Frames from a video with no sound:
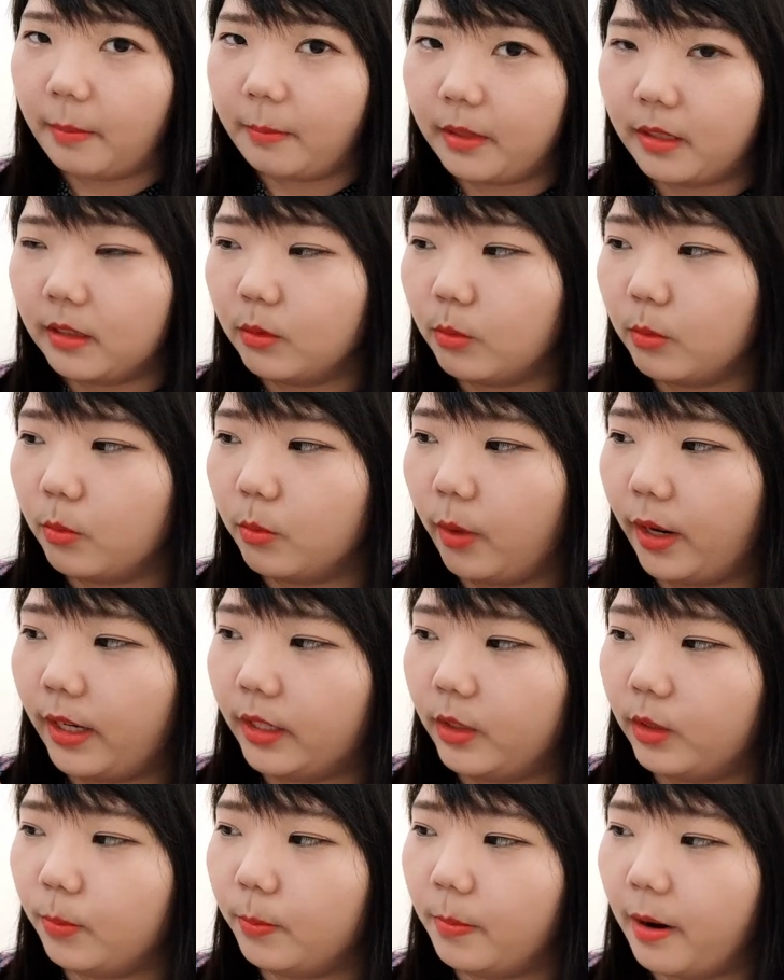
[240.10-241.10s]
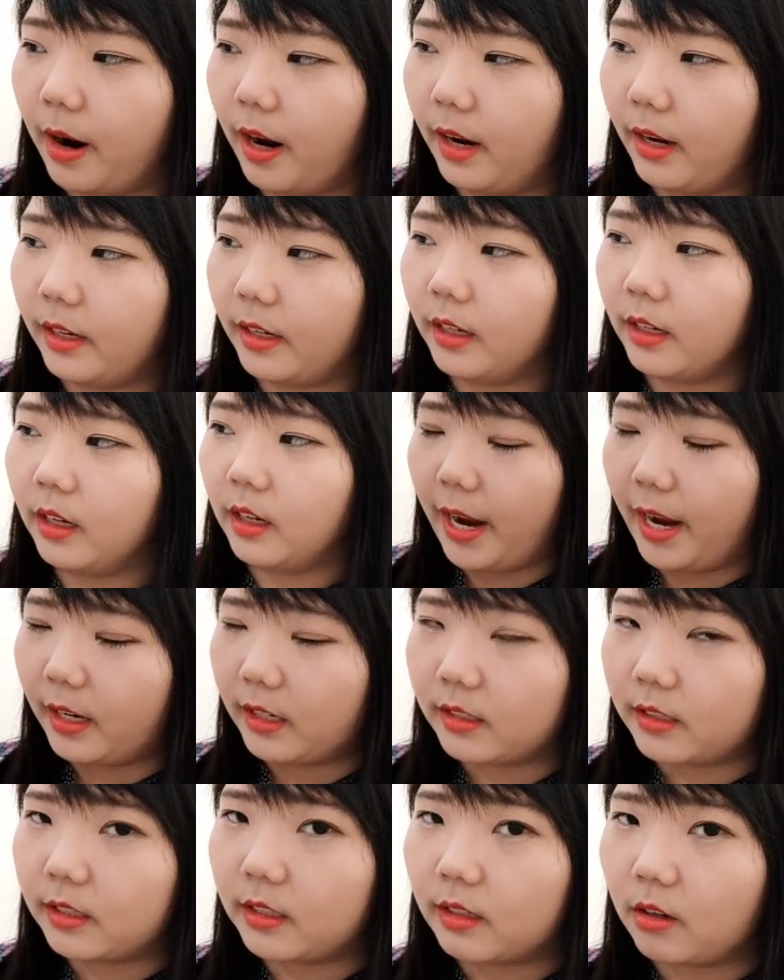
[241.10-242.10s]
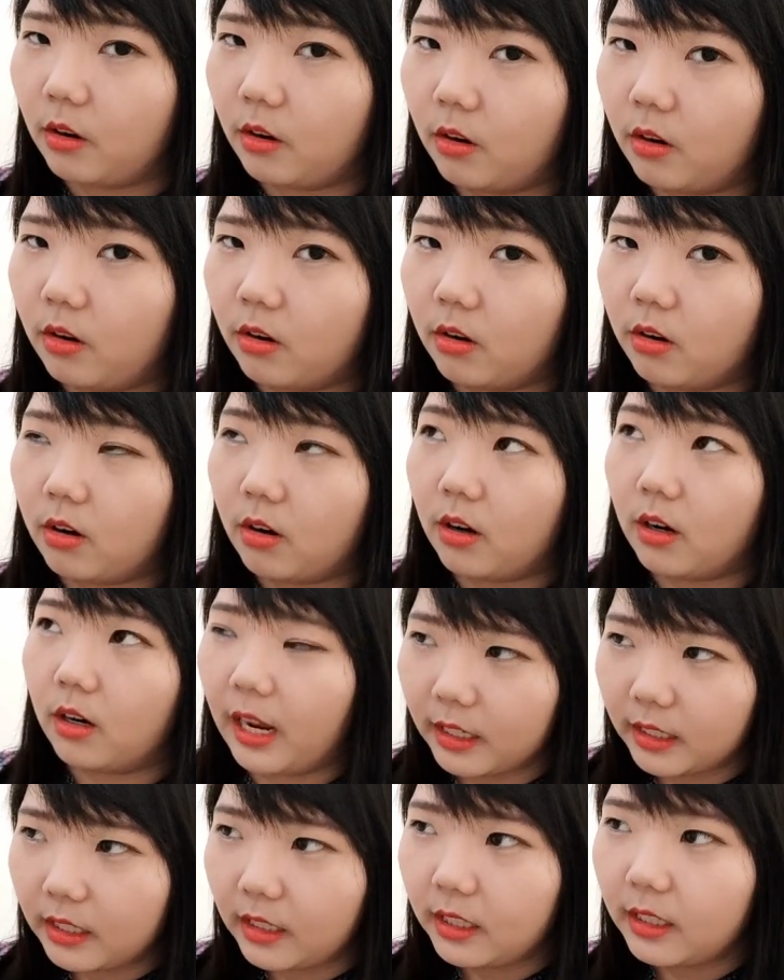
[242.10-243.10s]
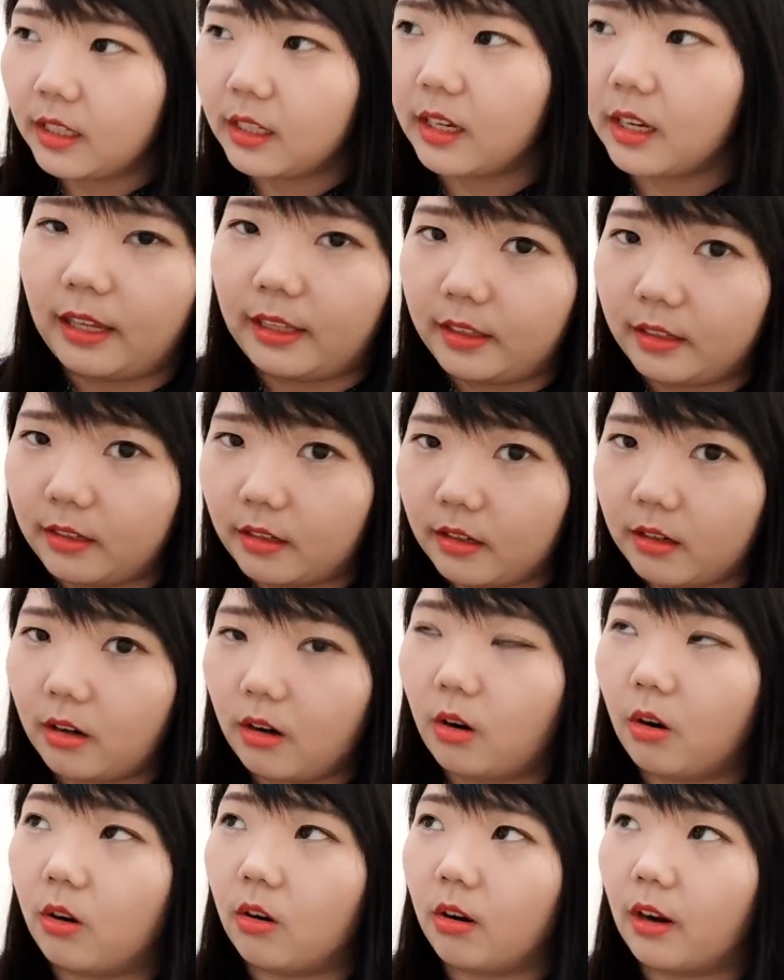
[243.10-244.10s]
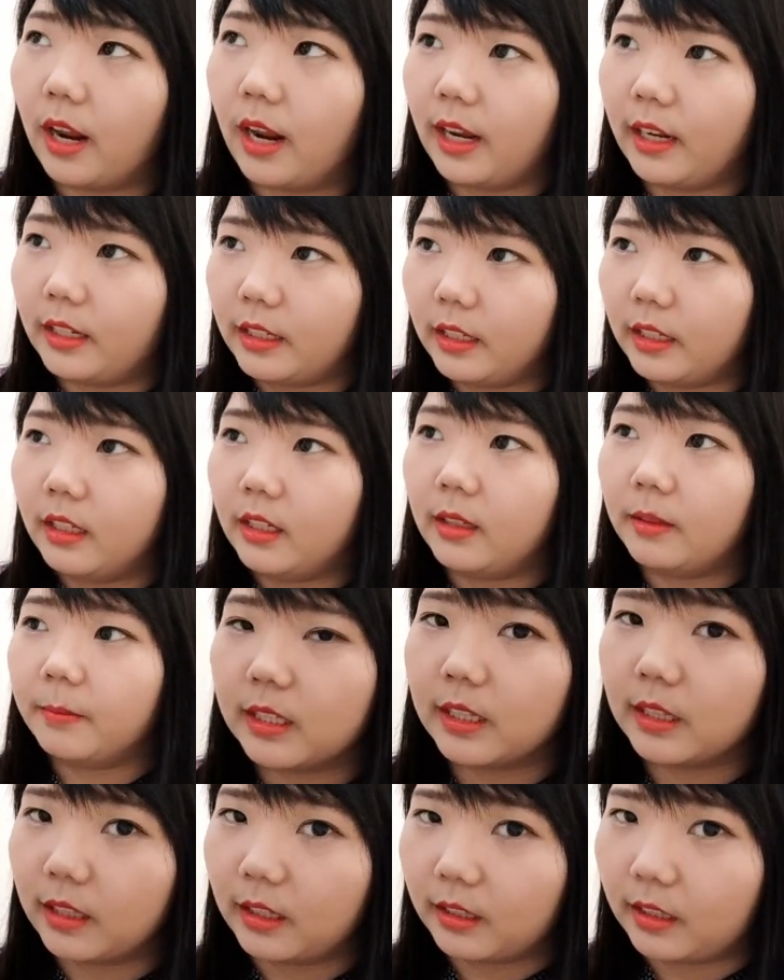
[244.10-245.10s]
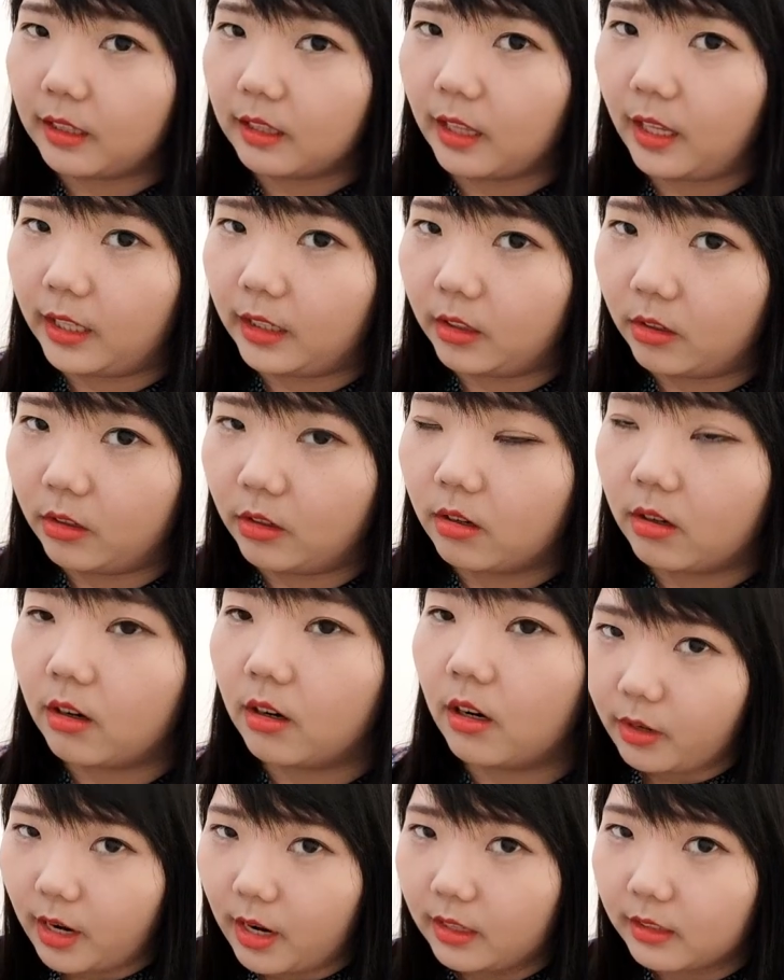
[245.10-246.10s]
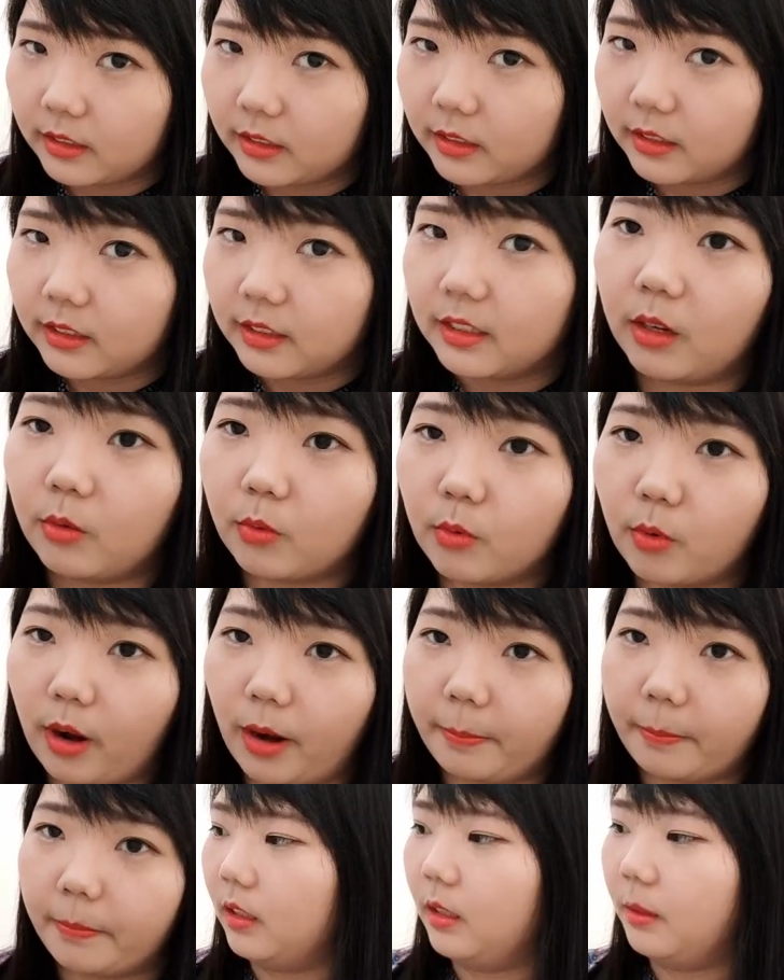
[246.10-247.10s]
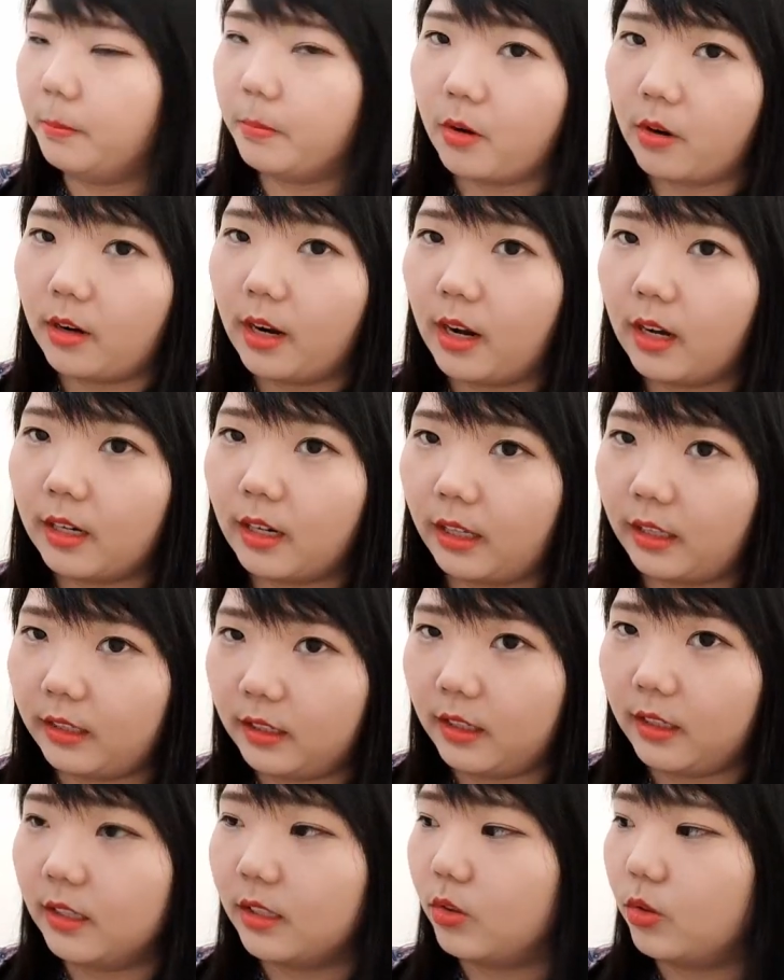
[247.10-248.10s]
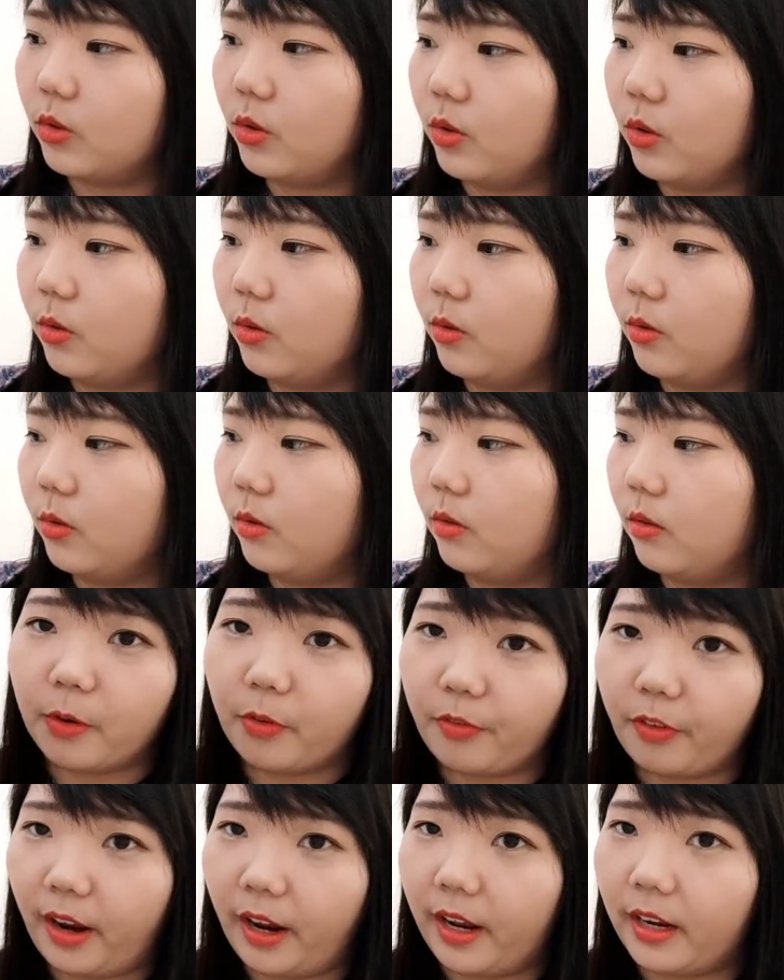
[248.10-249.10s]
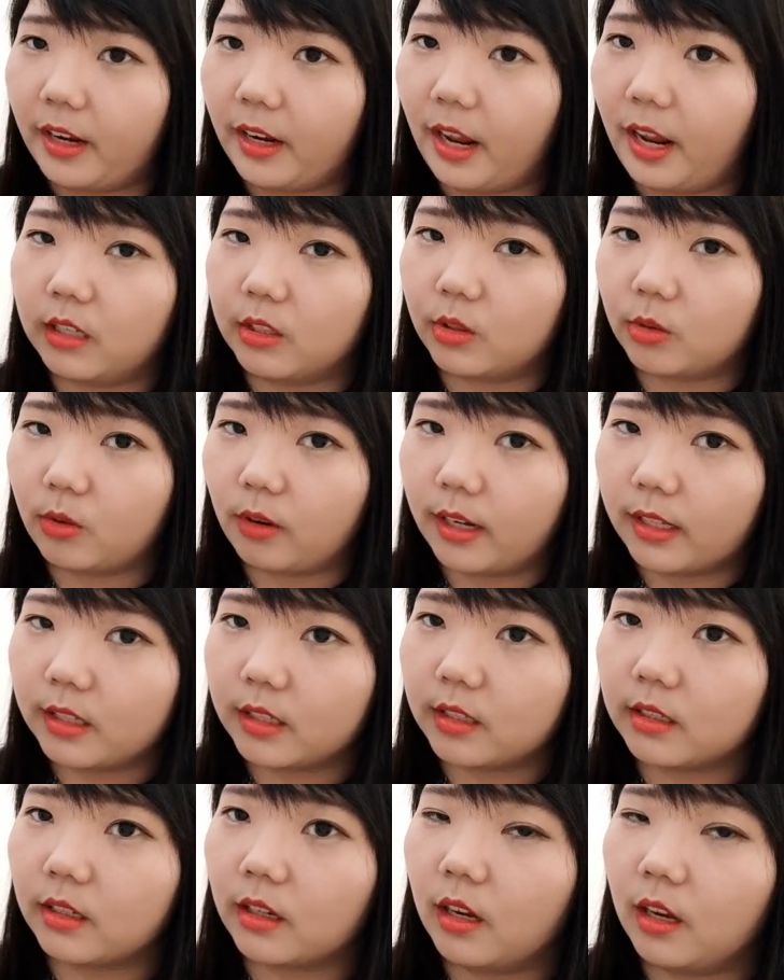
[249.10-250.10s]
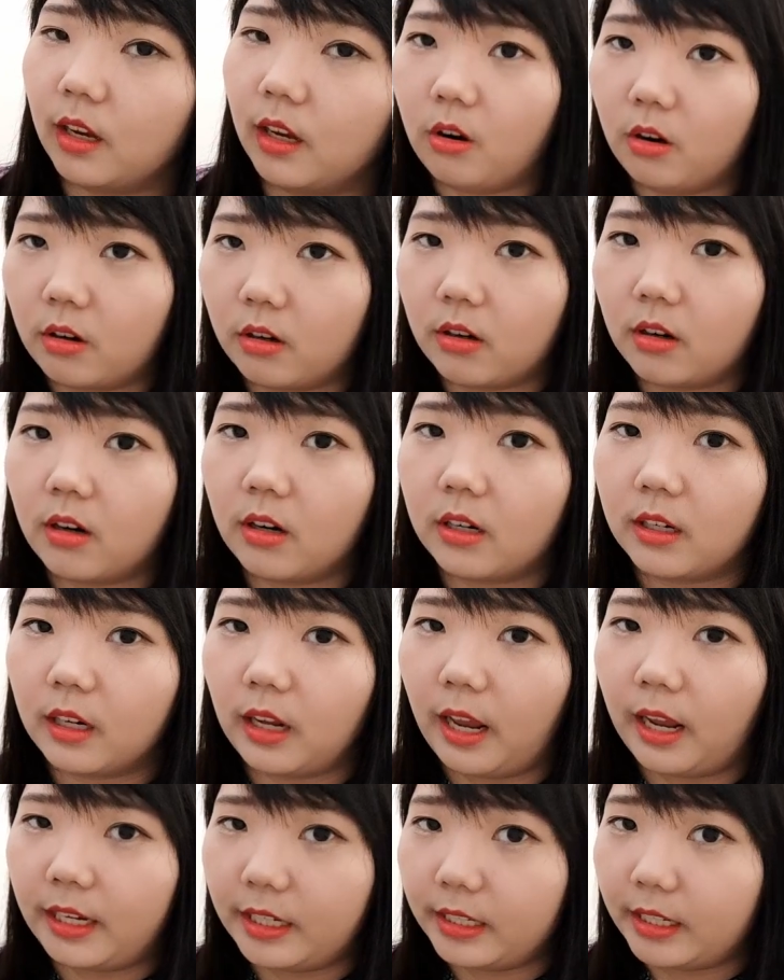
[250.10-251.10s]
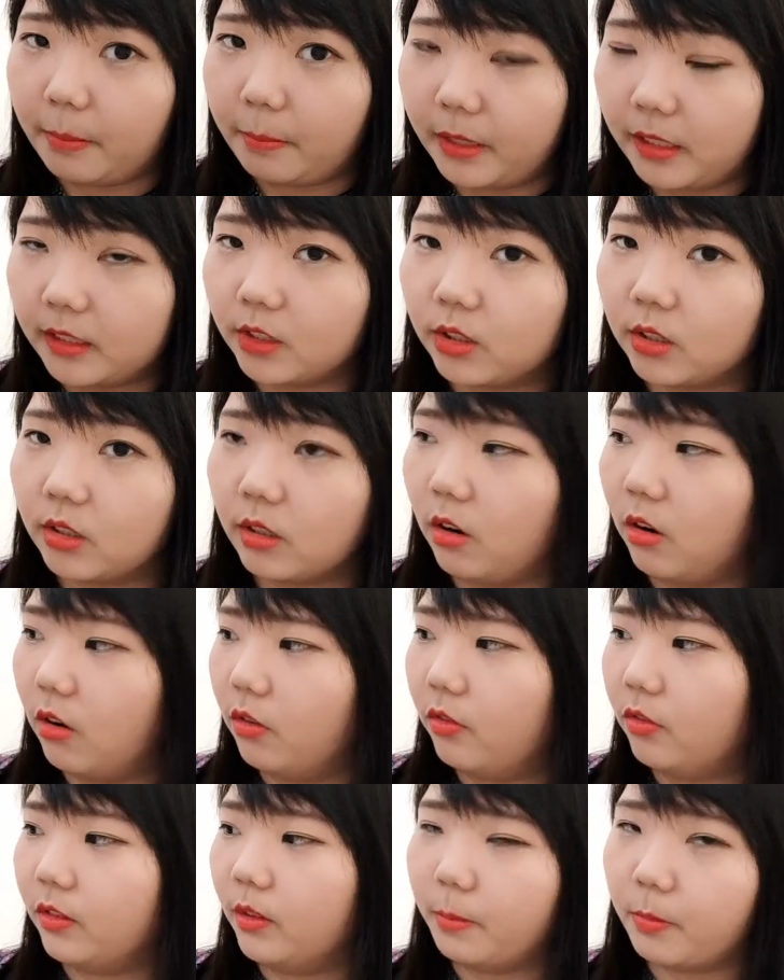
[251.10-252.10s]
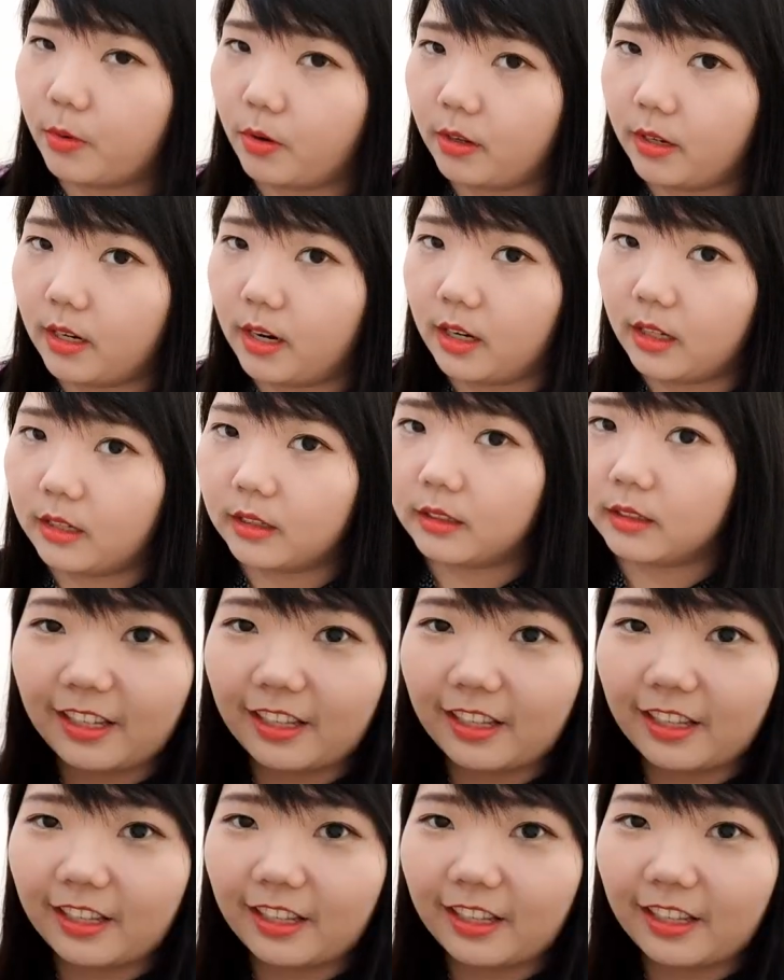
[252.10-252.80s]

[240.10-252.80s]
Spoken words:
common when you buy bags or any leather or any synthetic leather products. They wrap the product like this to prevent any scratch or any damage of the product.